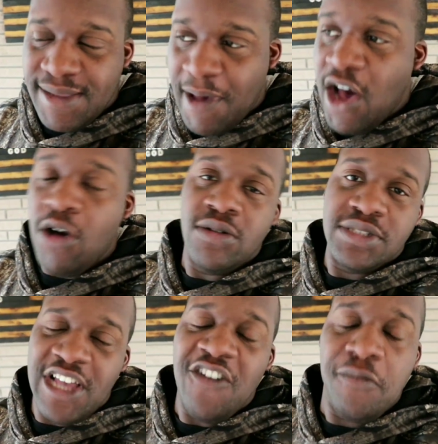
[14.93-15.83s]
my own
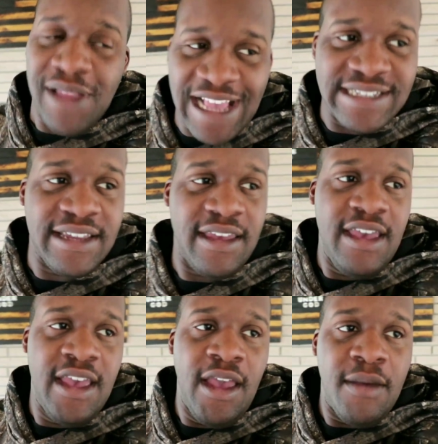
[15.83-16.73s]
soft plastic
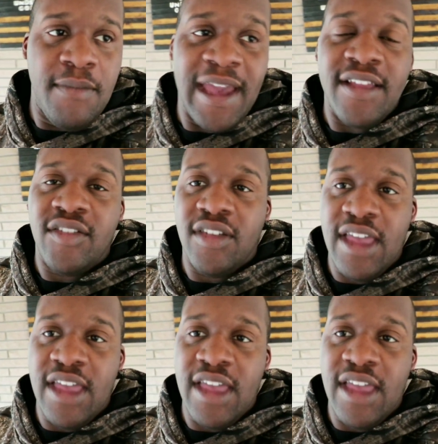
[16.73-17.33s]
baits.